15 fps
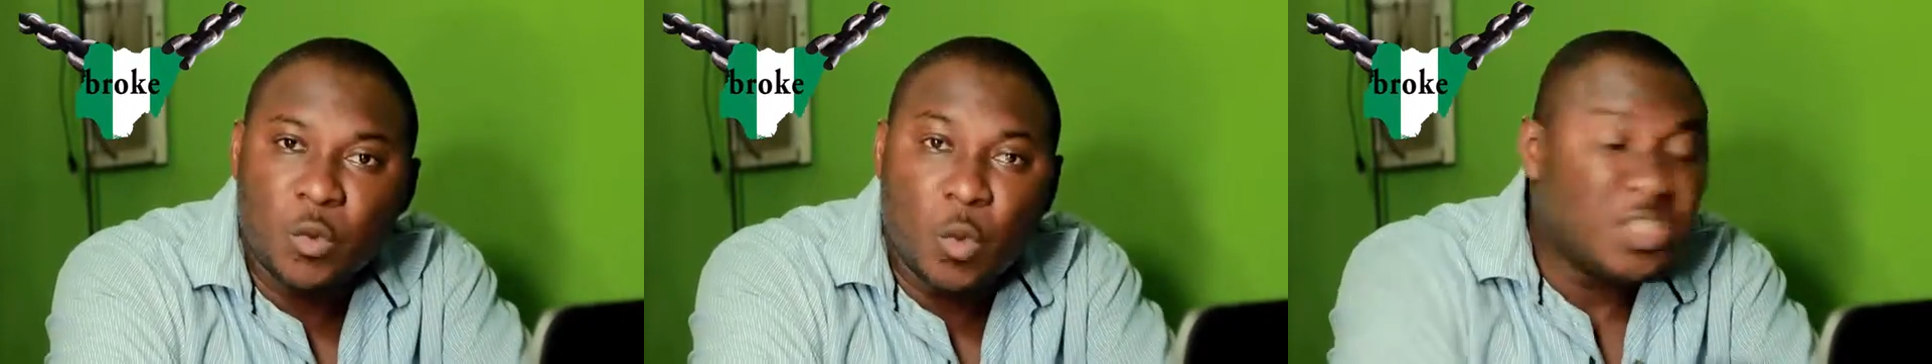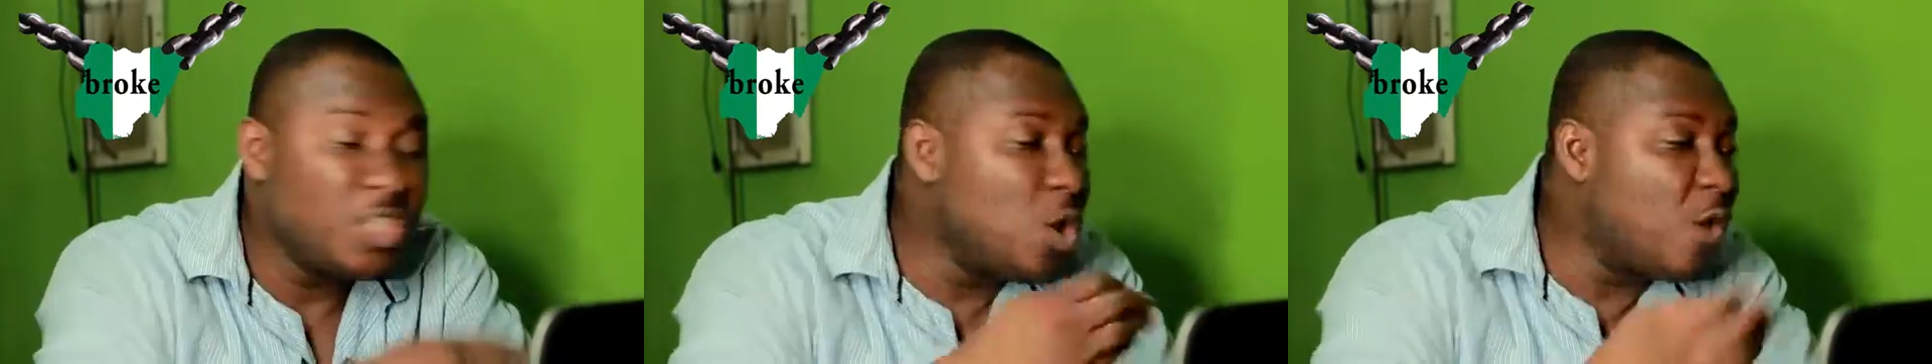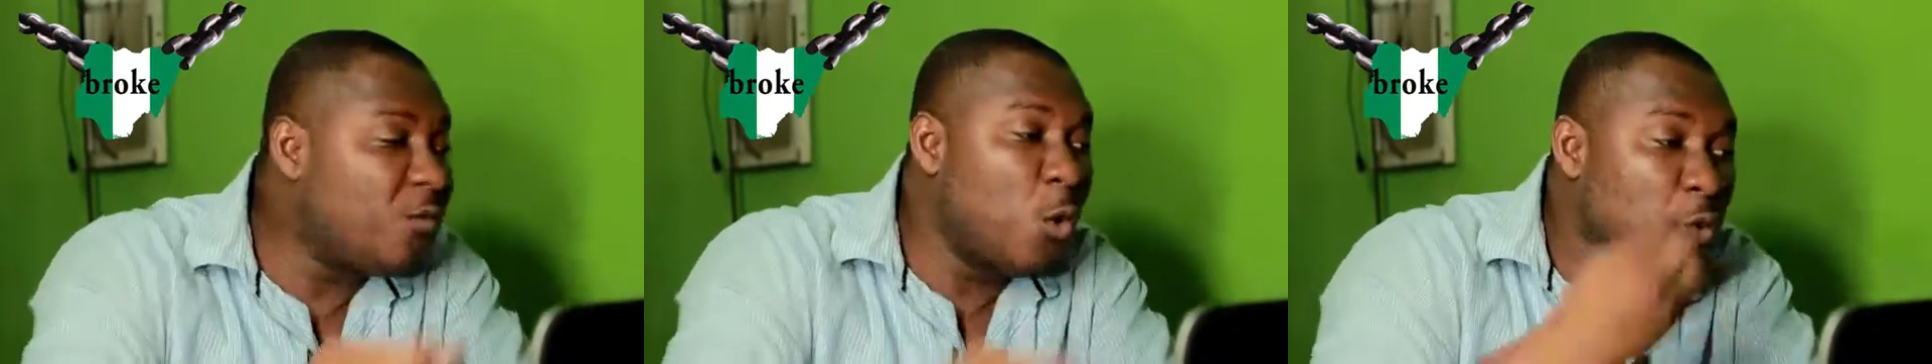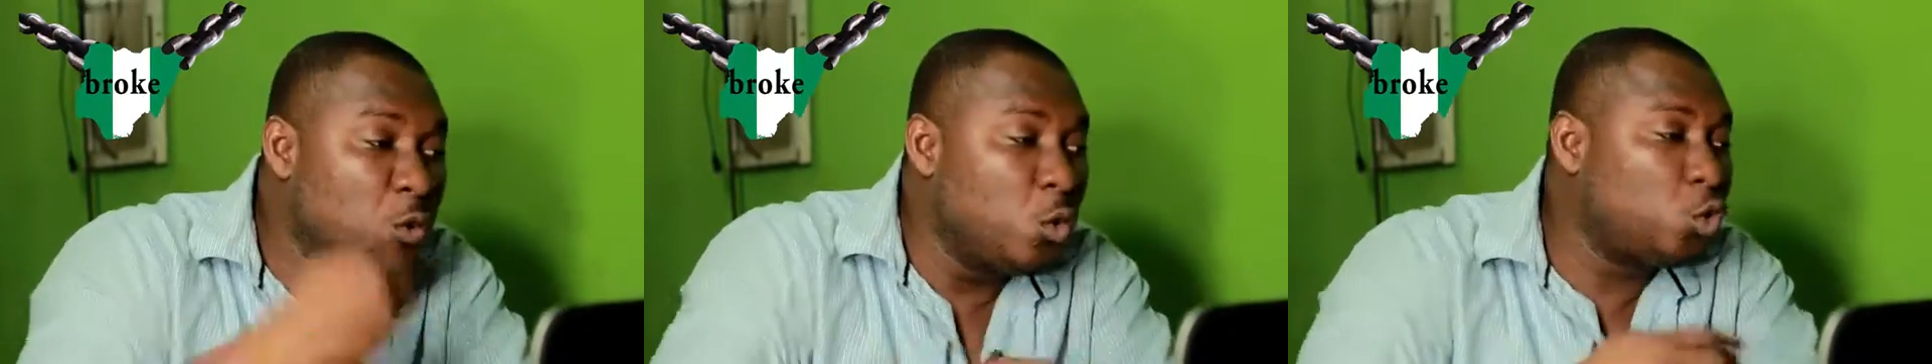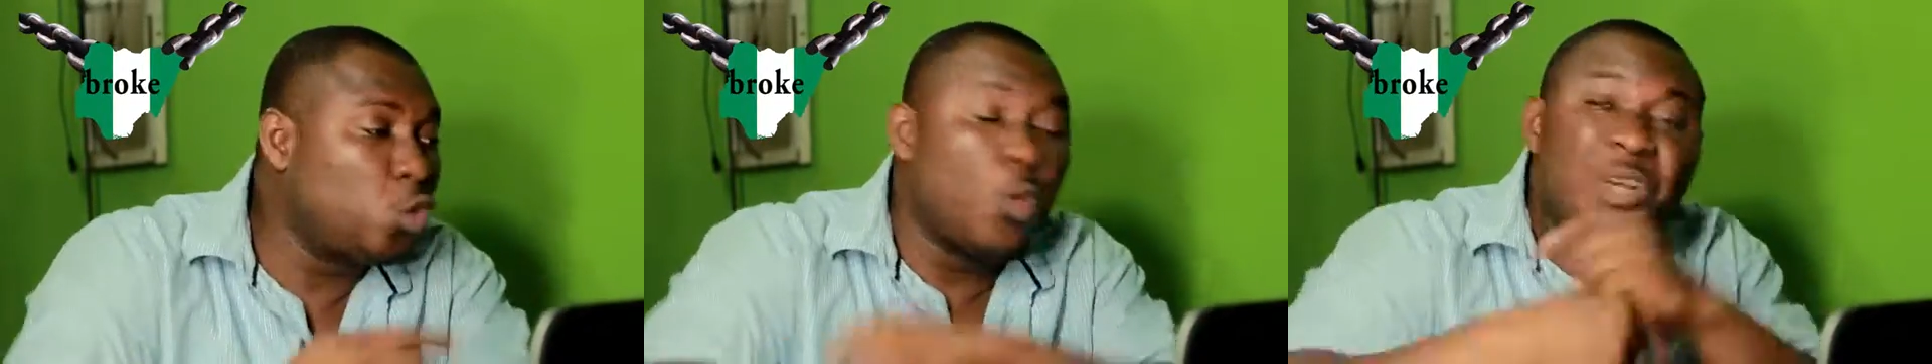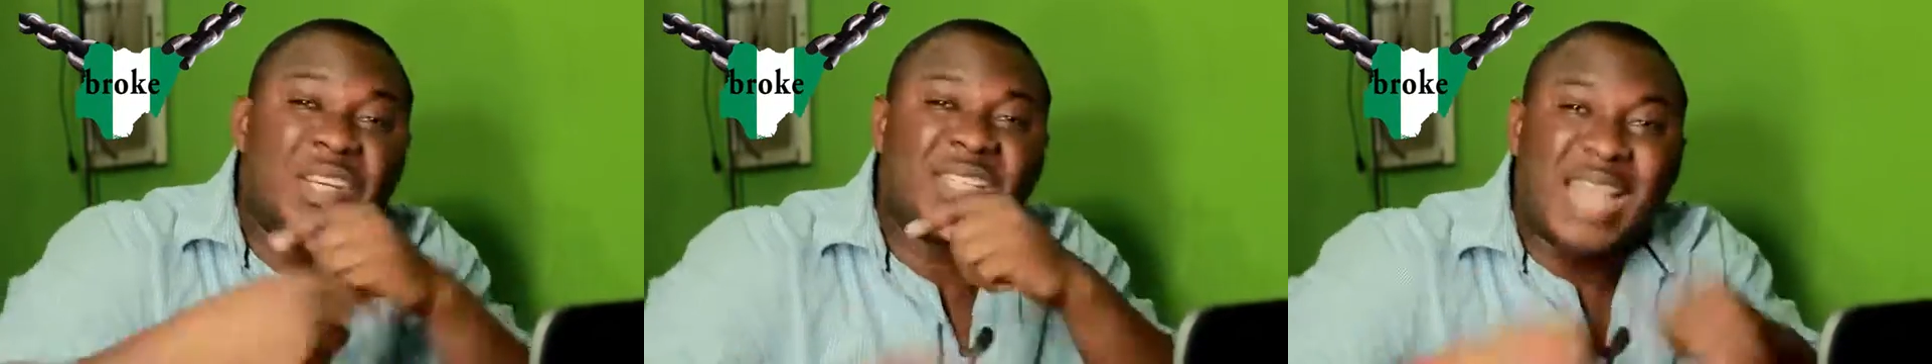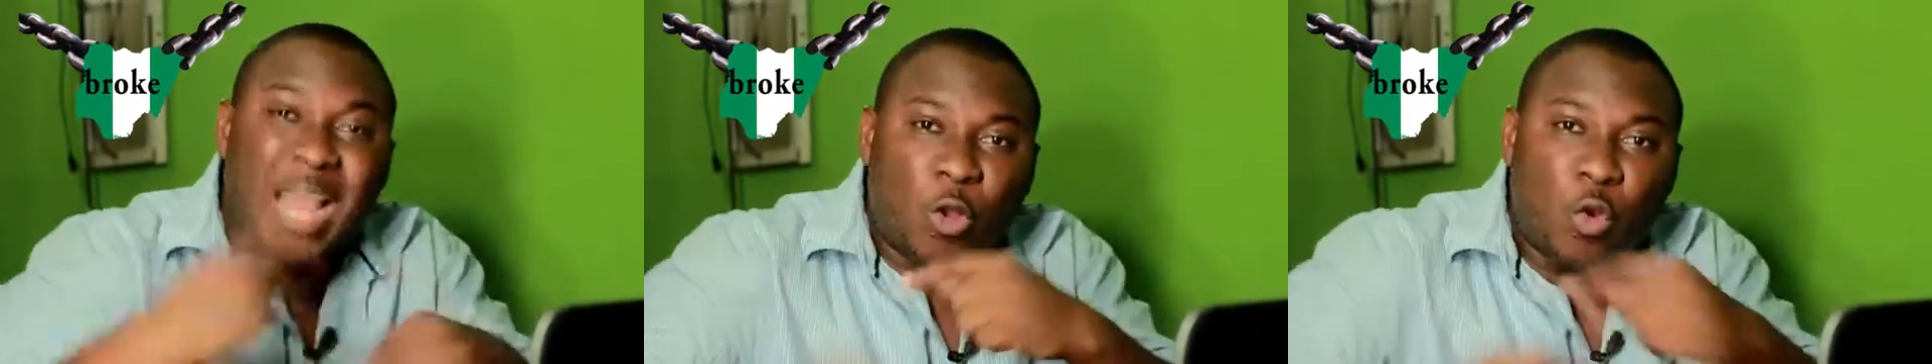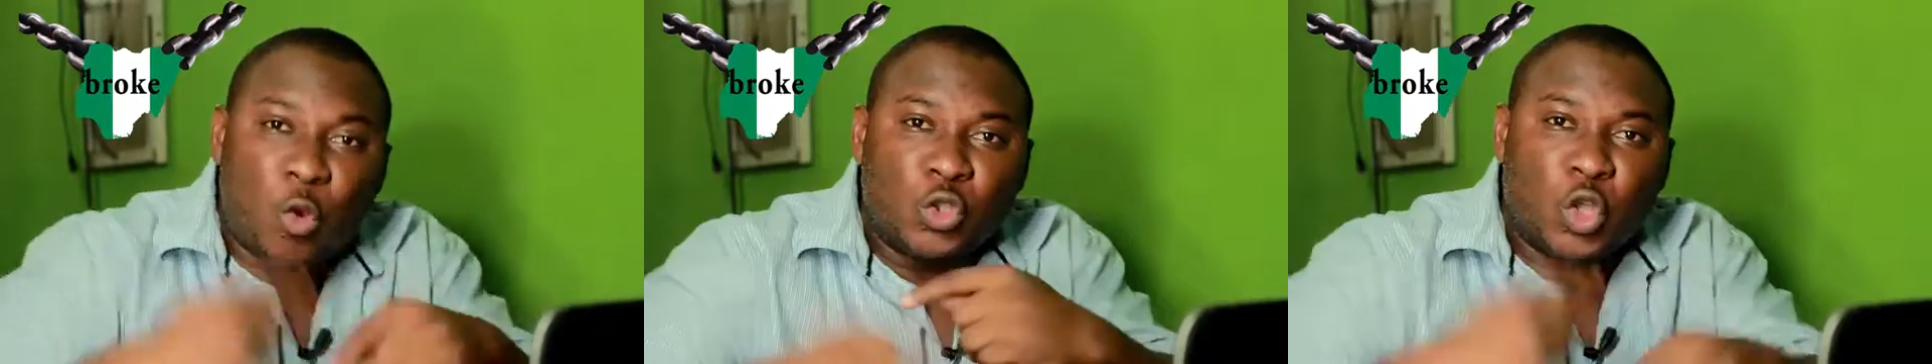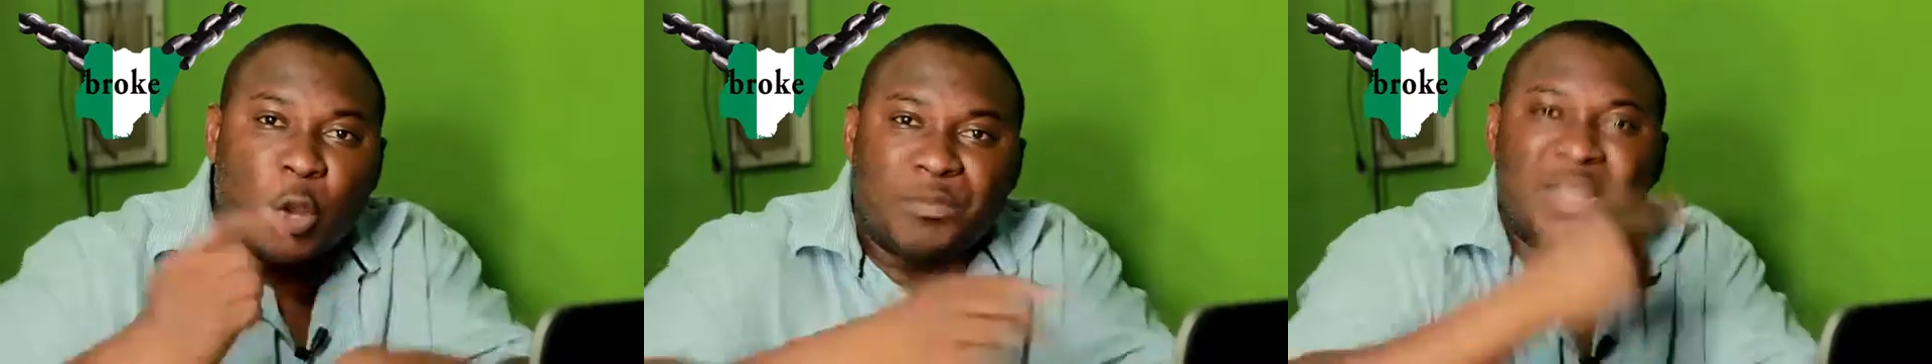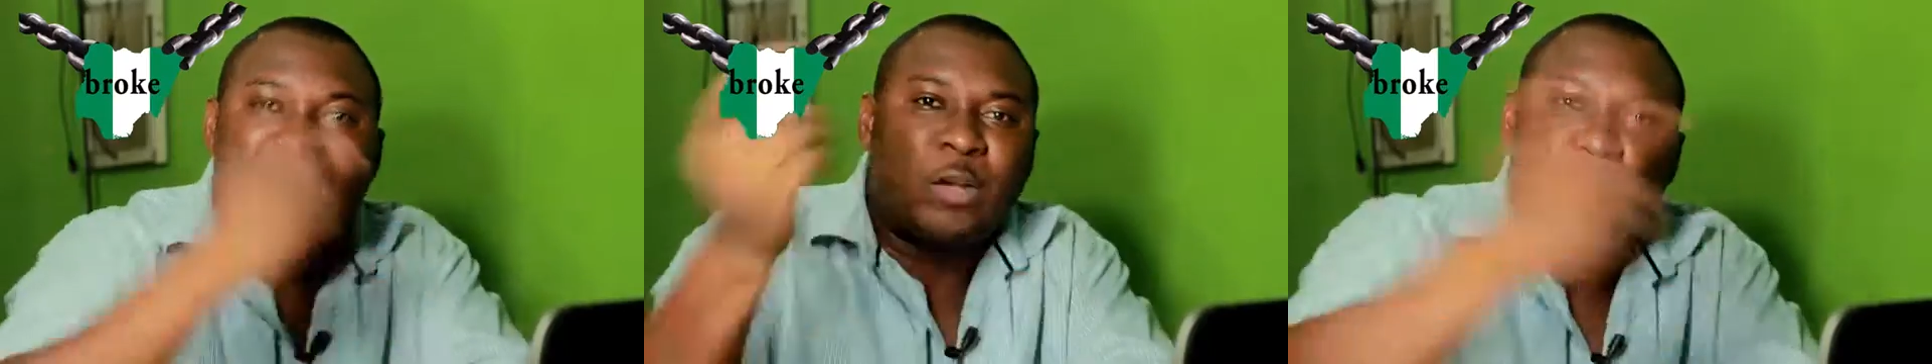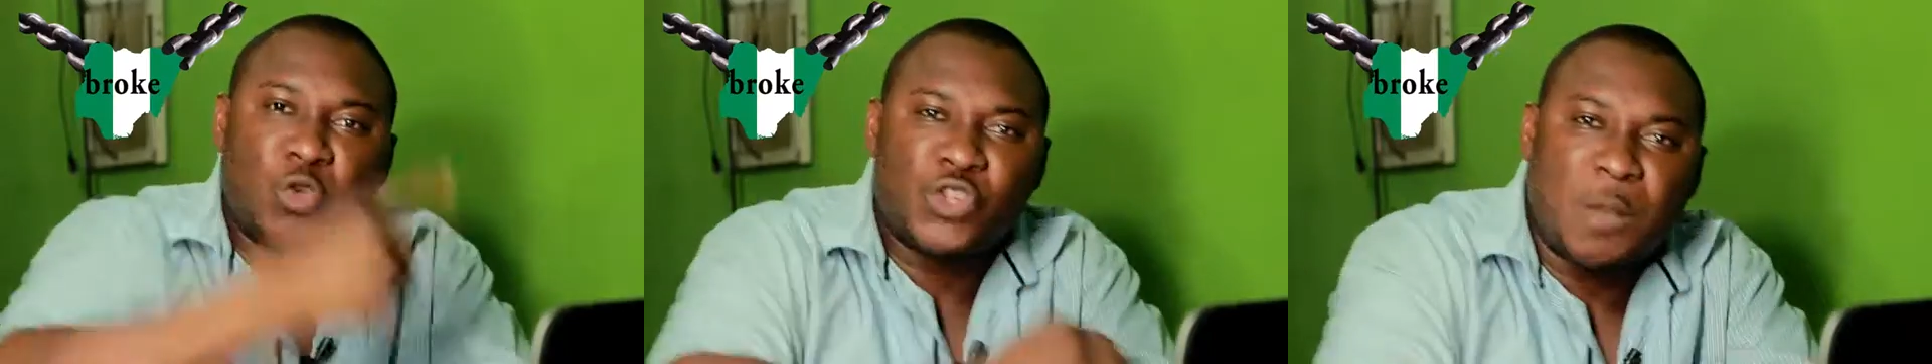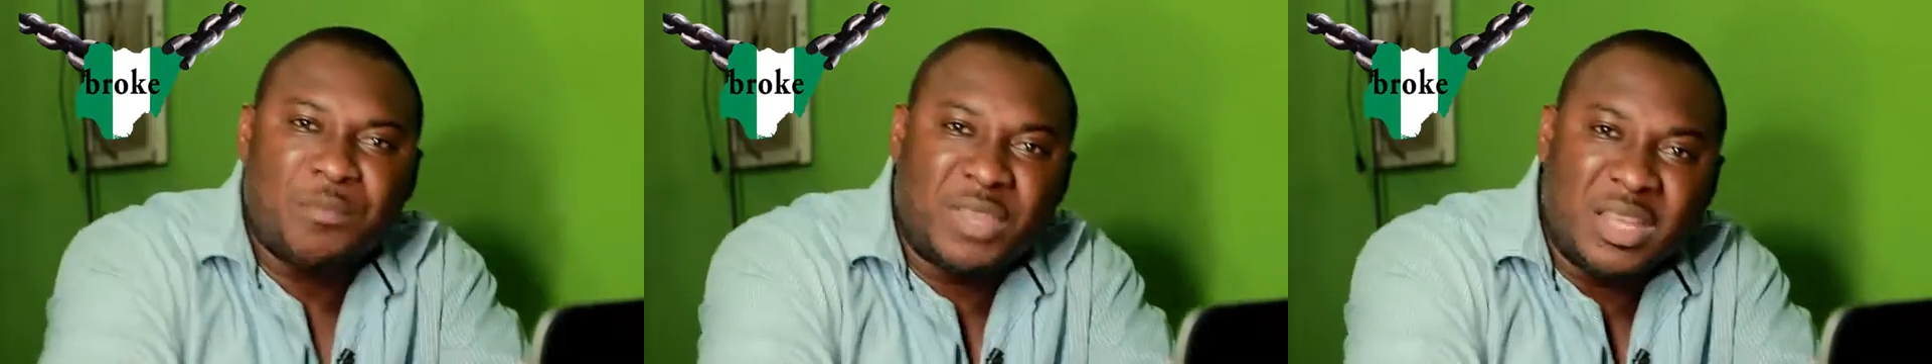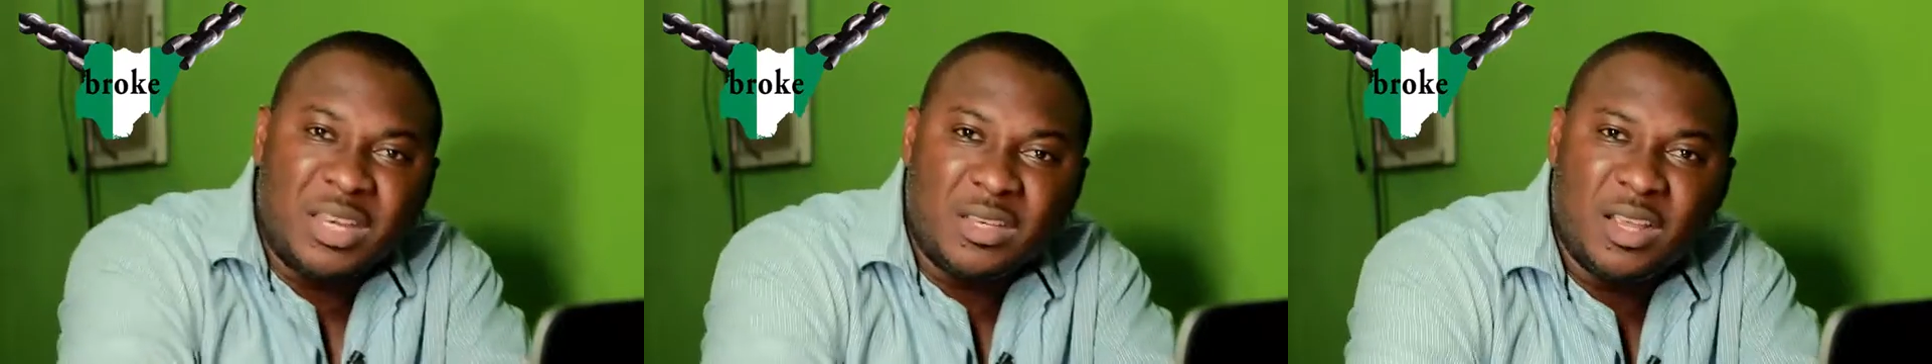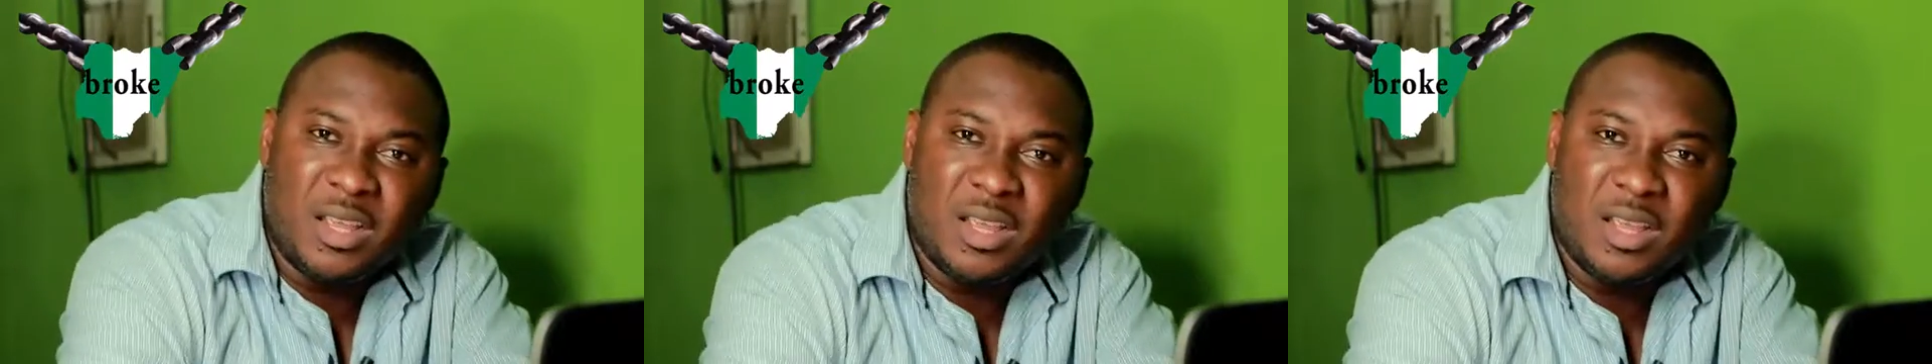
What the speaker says: Was it not for you to recycle something and do something?